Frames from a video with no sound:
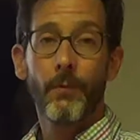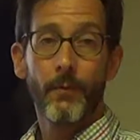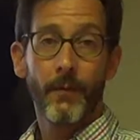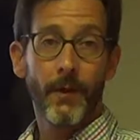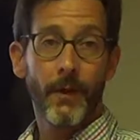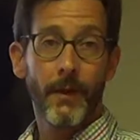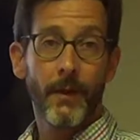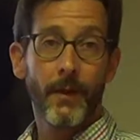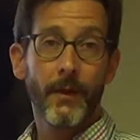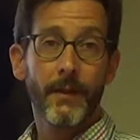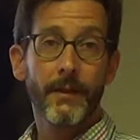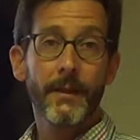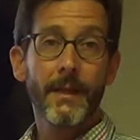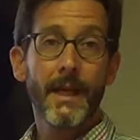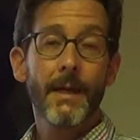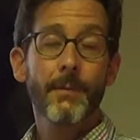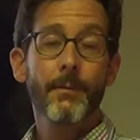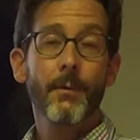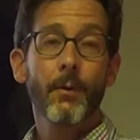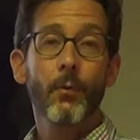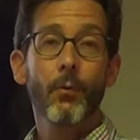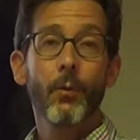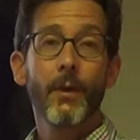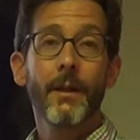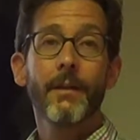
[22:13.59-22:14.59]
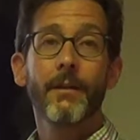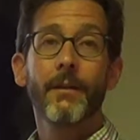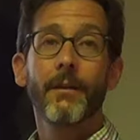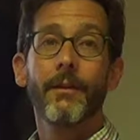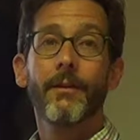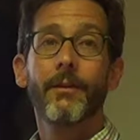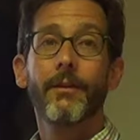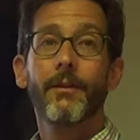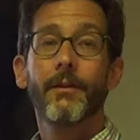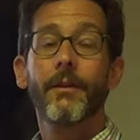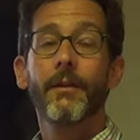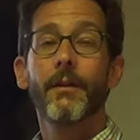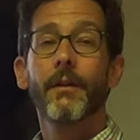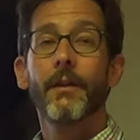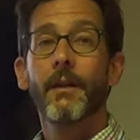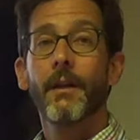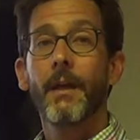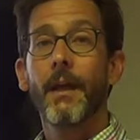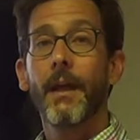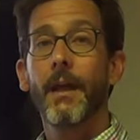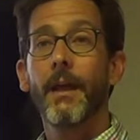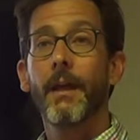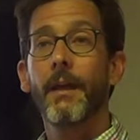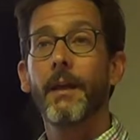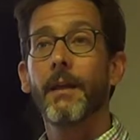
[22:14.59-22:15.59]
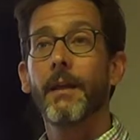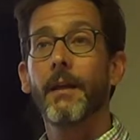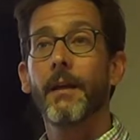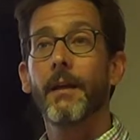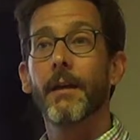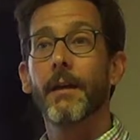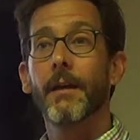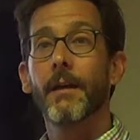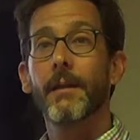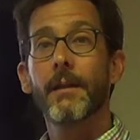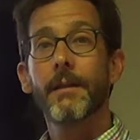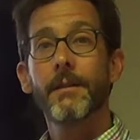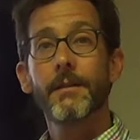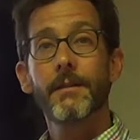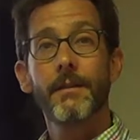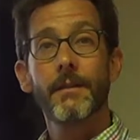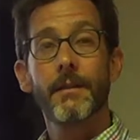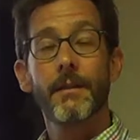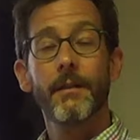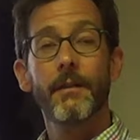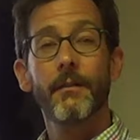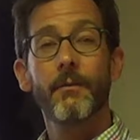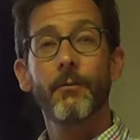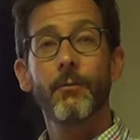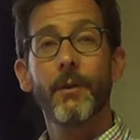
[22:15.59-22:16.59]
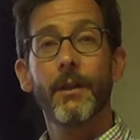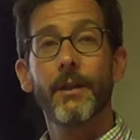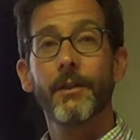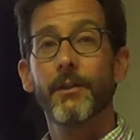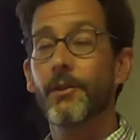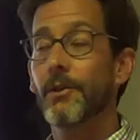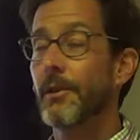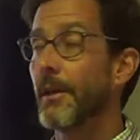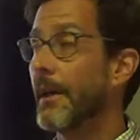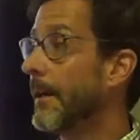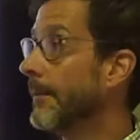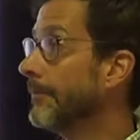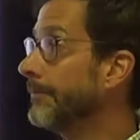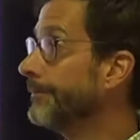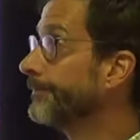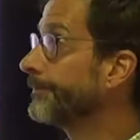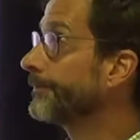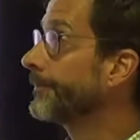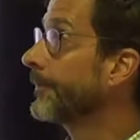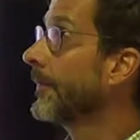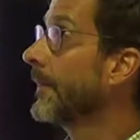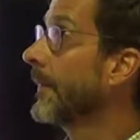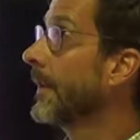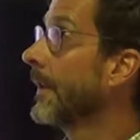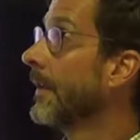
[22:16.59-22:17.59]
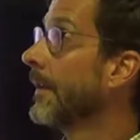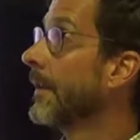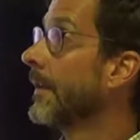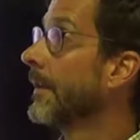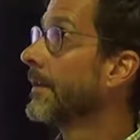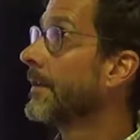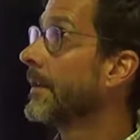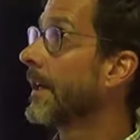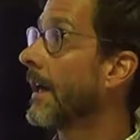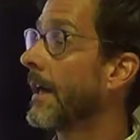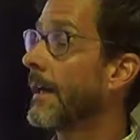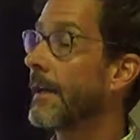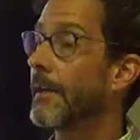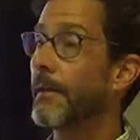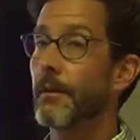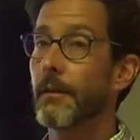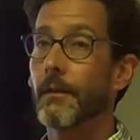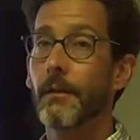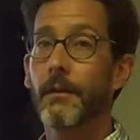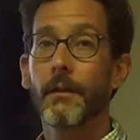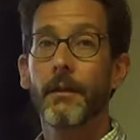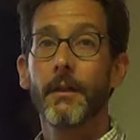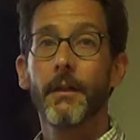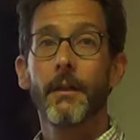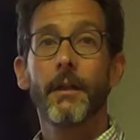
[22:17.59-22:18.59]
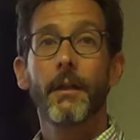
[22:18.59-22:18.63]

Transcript: a neighbor witnessed an incident in which Tyler